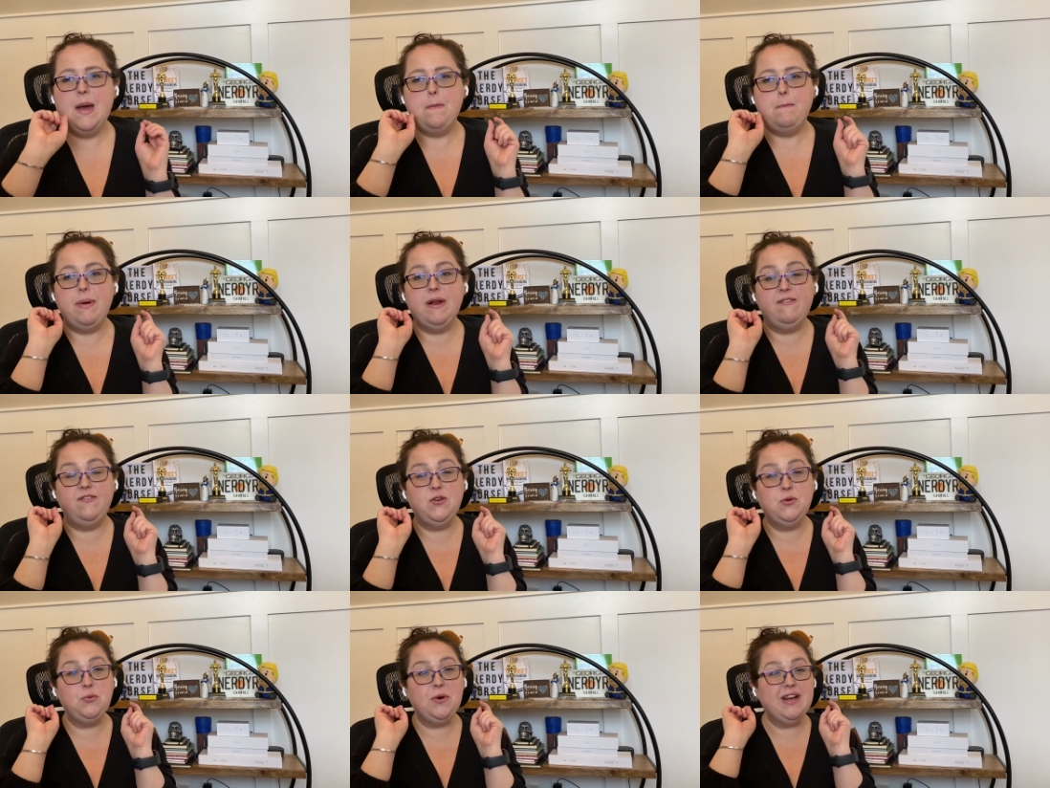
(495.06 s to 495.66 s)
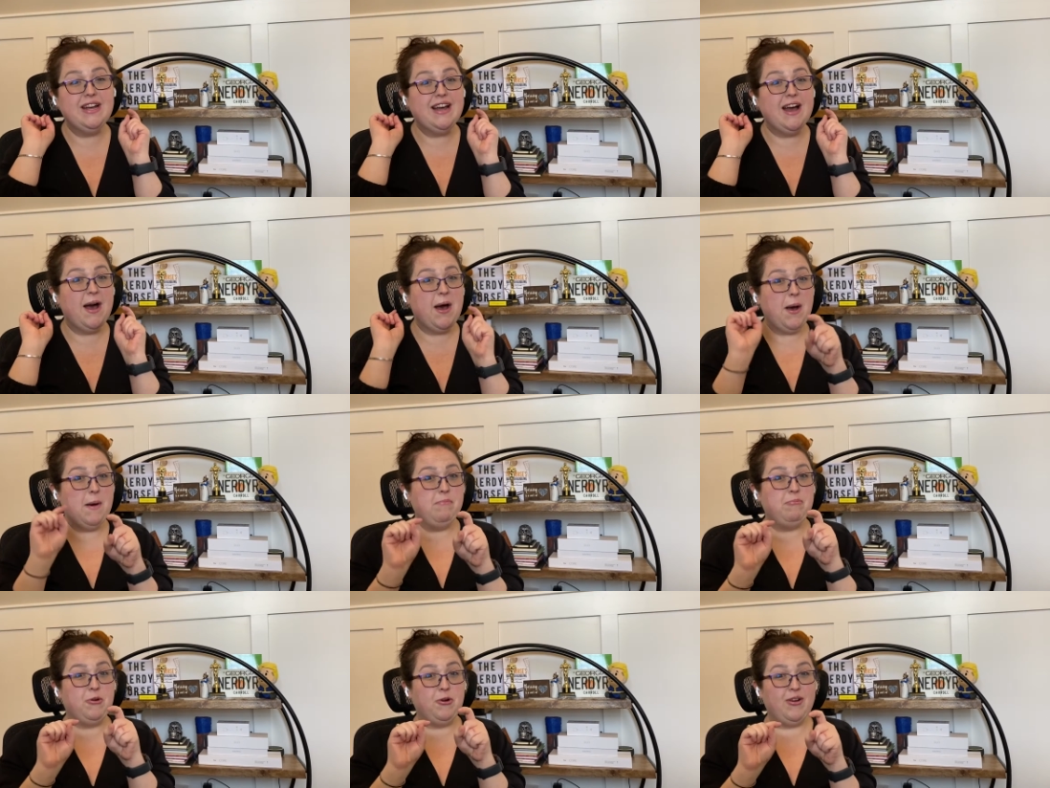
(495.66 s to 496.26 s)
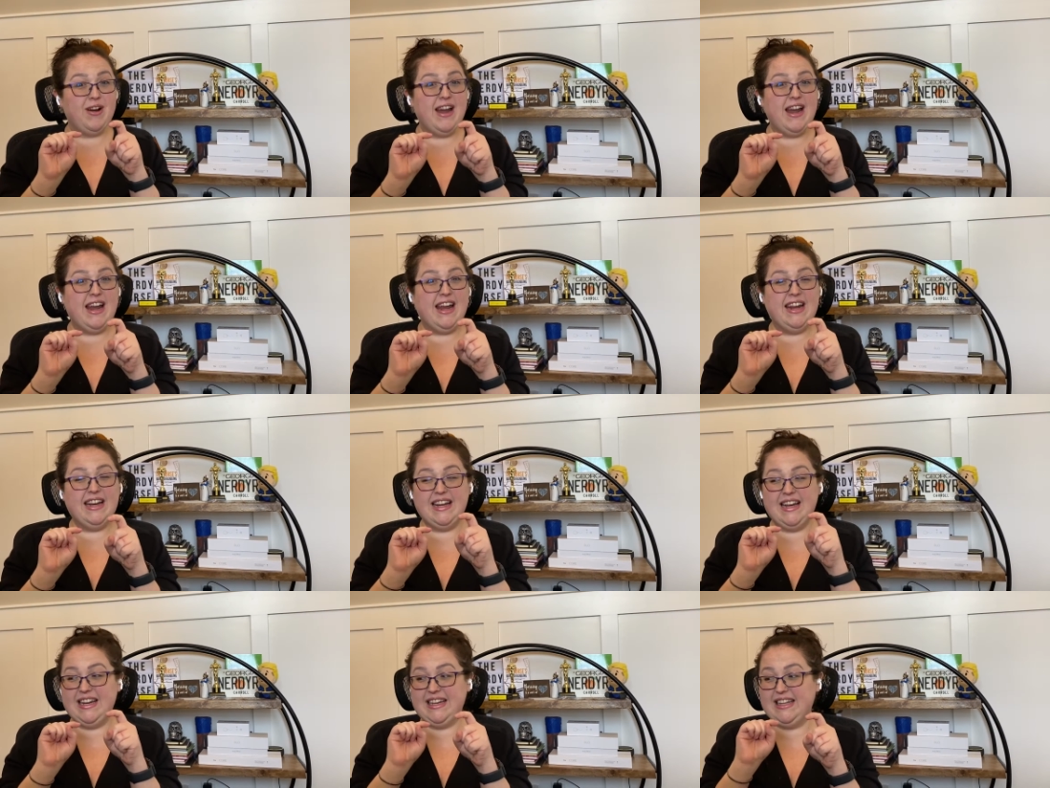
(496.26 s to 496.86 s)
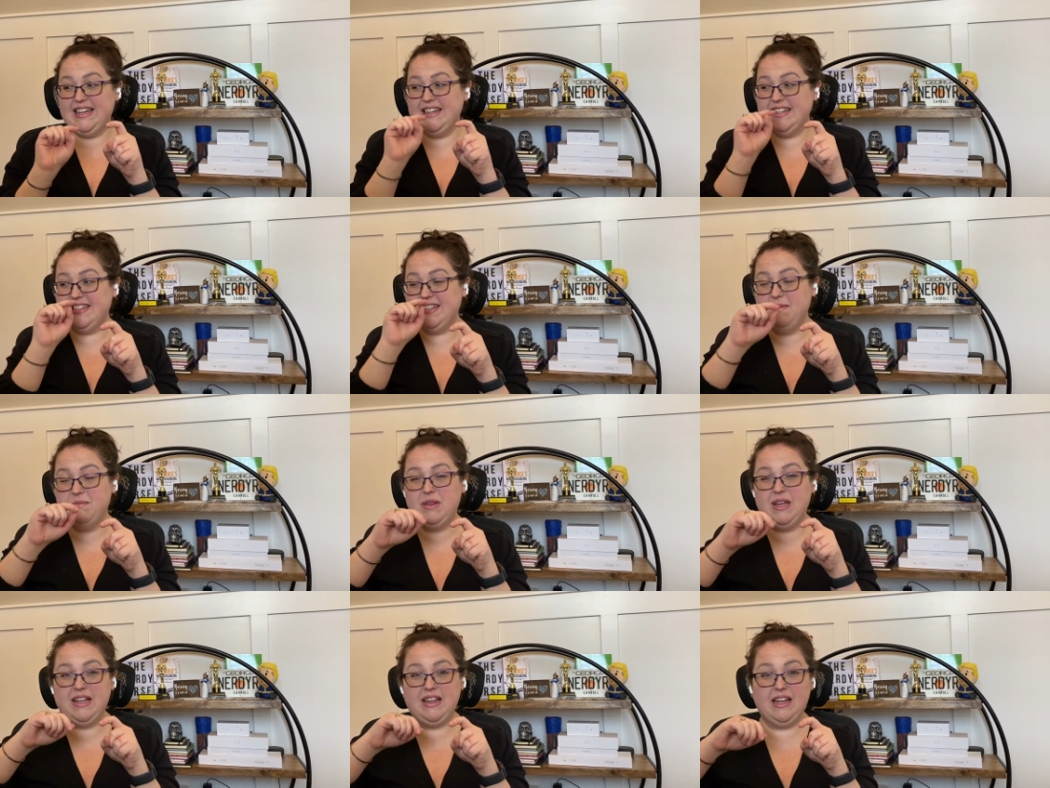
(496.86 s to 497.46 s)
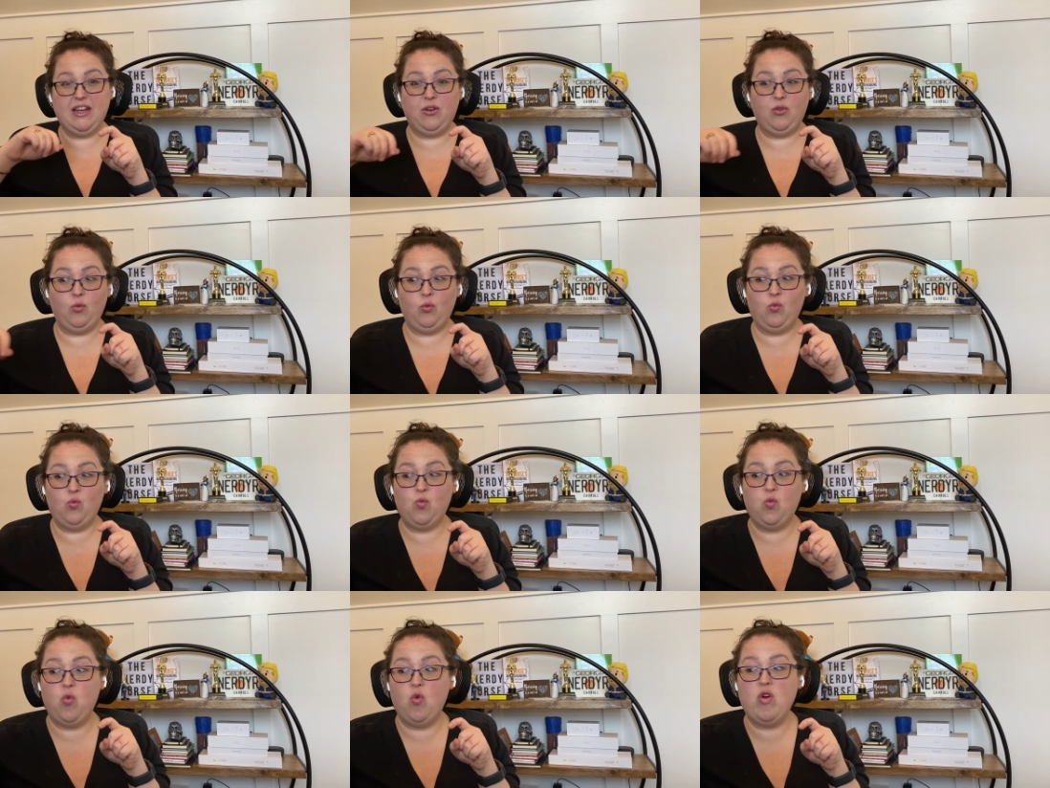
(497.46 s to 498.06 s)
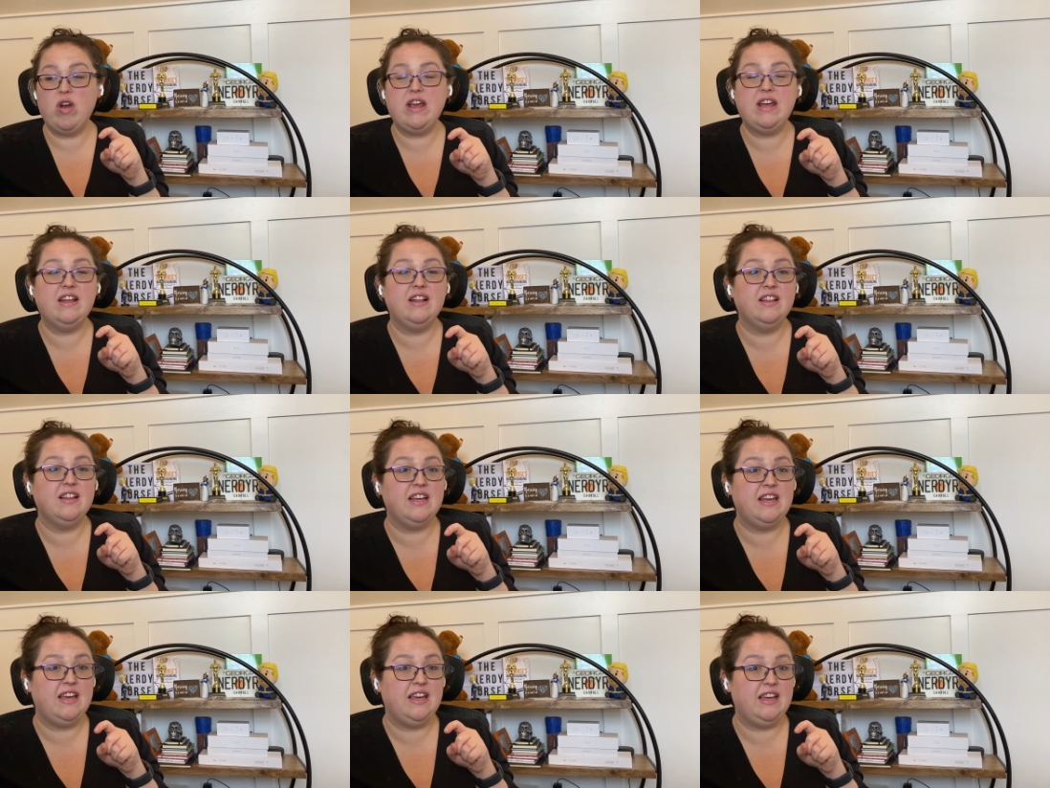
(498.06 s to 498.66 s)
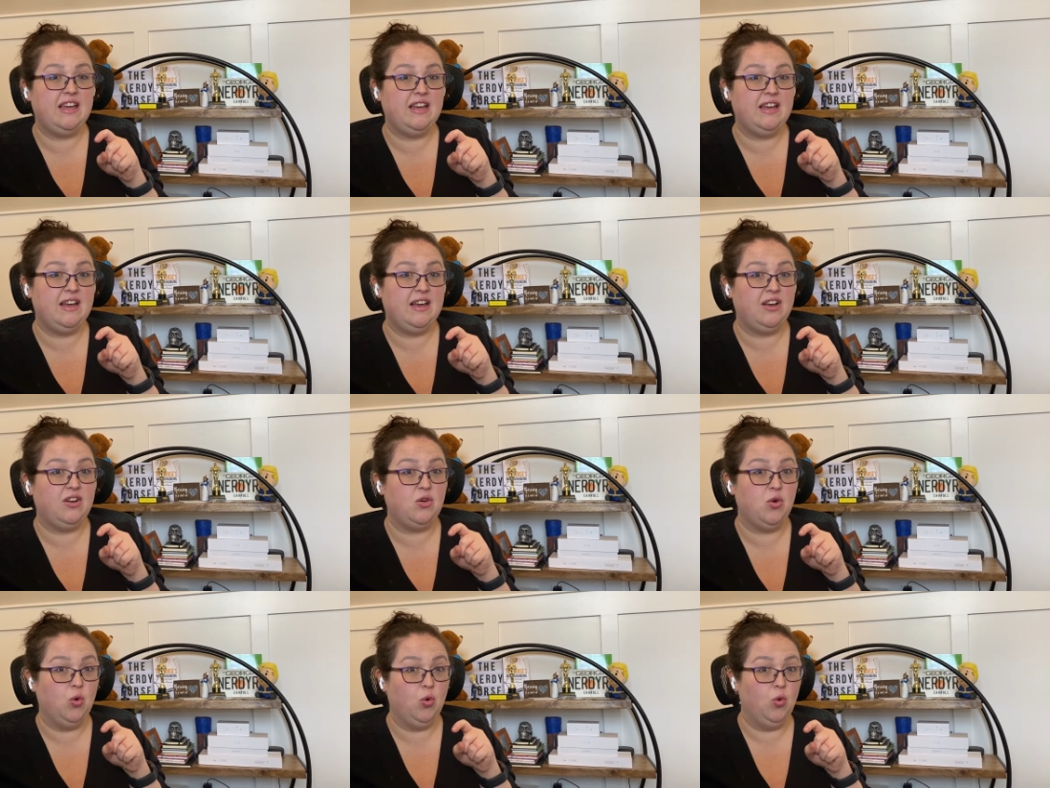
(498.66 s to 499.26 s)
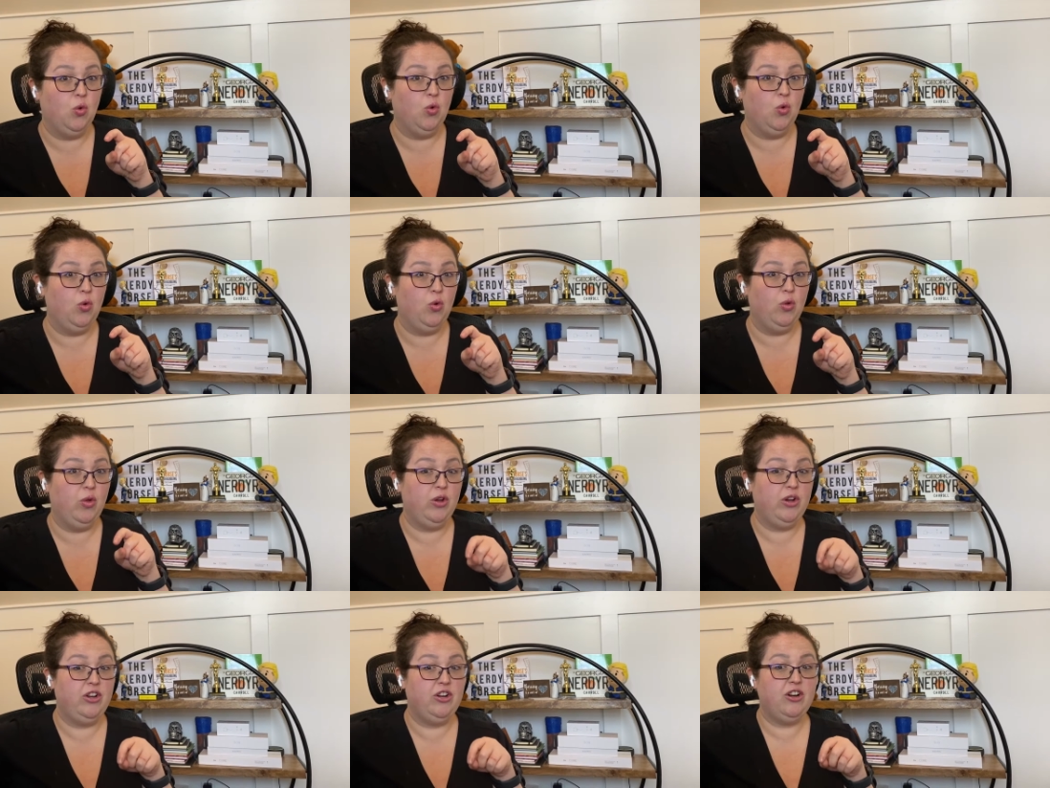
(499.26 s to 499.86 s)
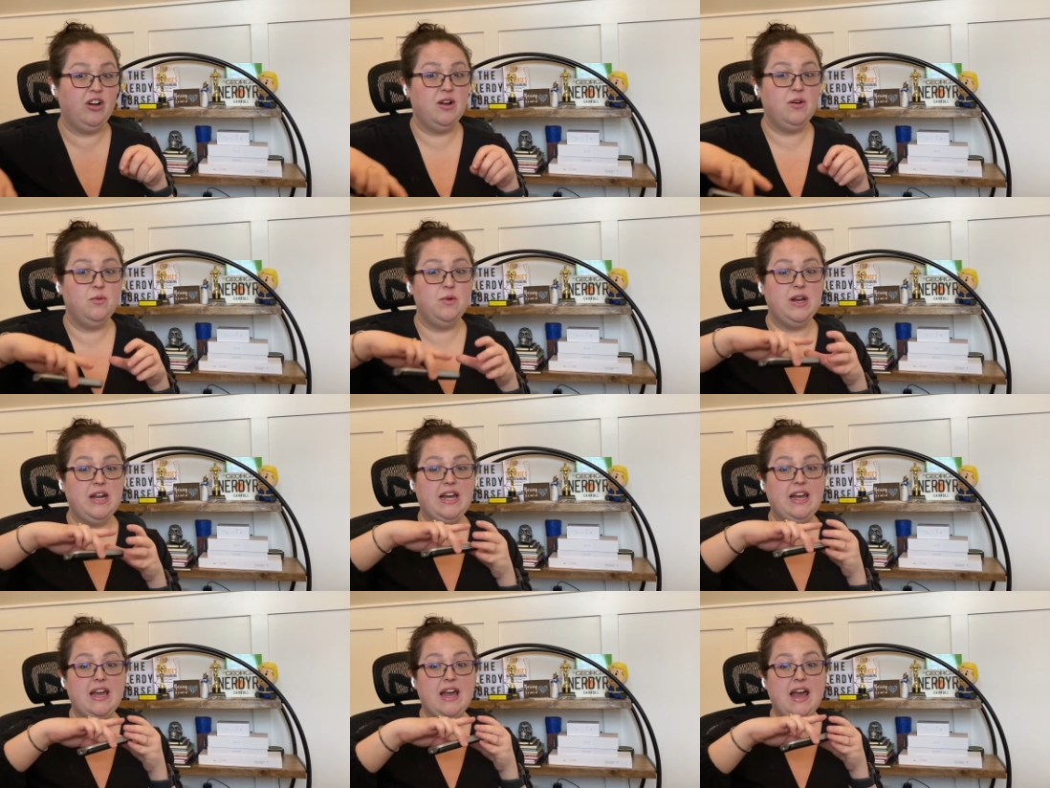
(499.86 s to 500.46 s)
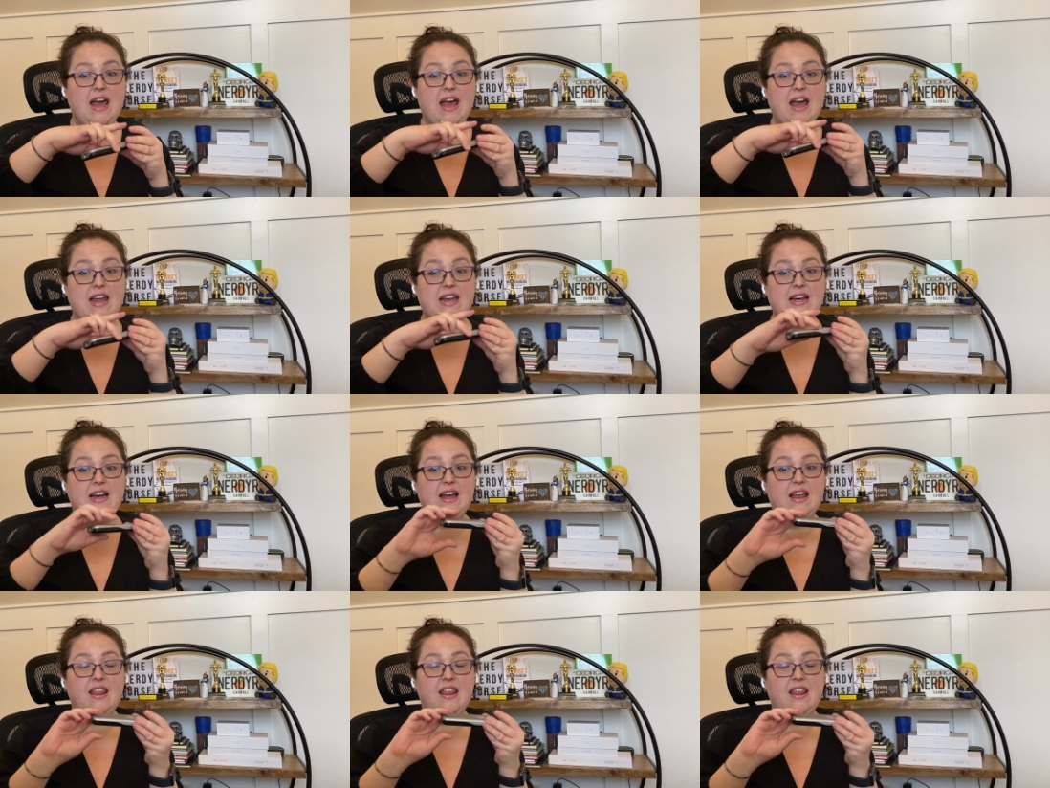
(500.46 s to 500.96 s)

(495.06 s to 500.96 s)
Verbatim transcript: But if you want to upgrade and get something like really cool, you're going to want to get